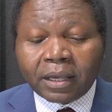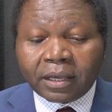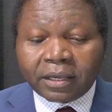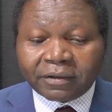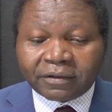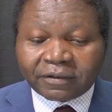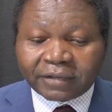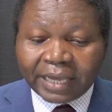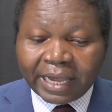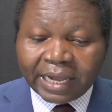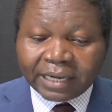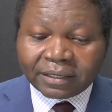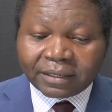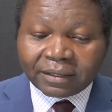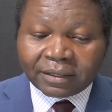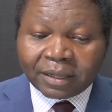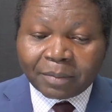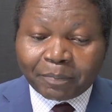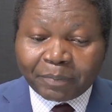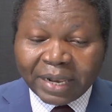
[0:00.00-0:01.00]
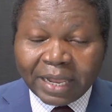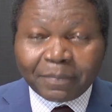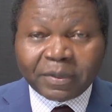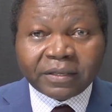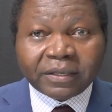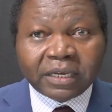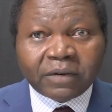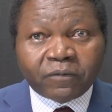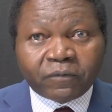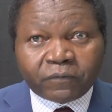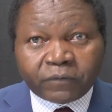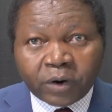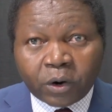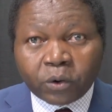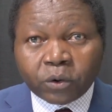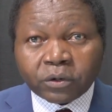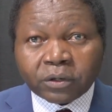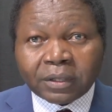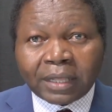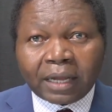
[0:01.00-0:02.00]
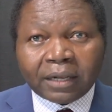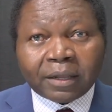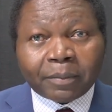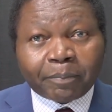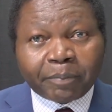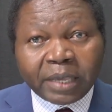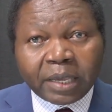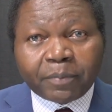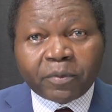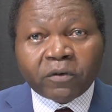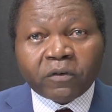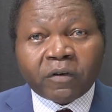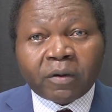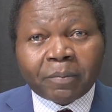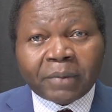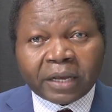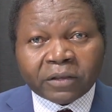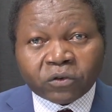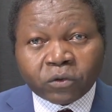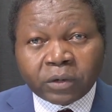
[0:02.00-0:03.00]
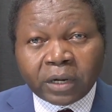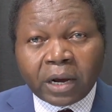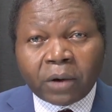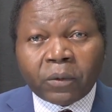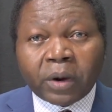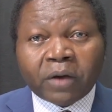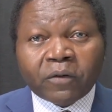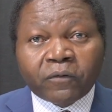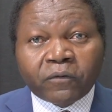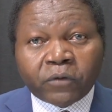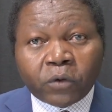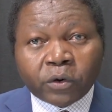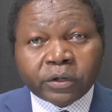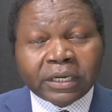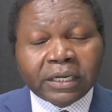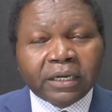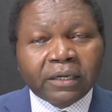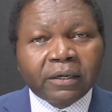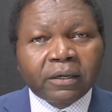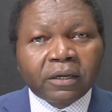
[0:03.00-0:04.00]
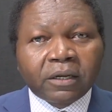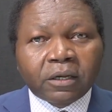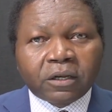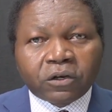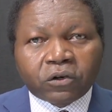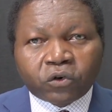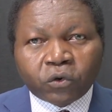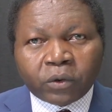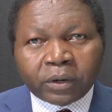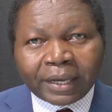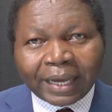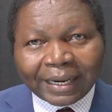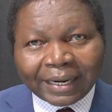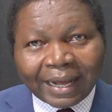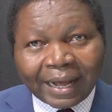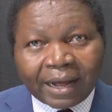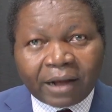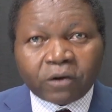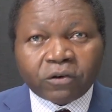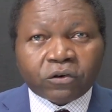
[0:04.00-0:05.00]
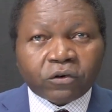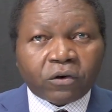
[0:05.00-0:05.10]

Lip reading: said the plebiscite vote that the people of Ambazonia were voting to get out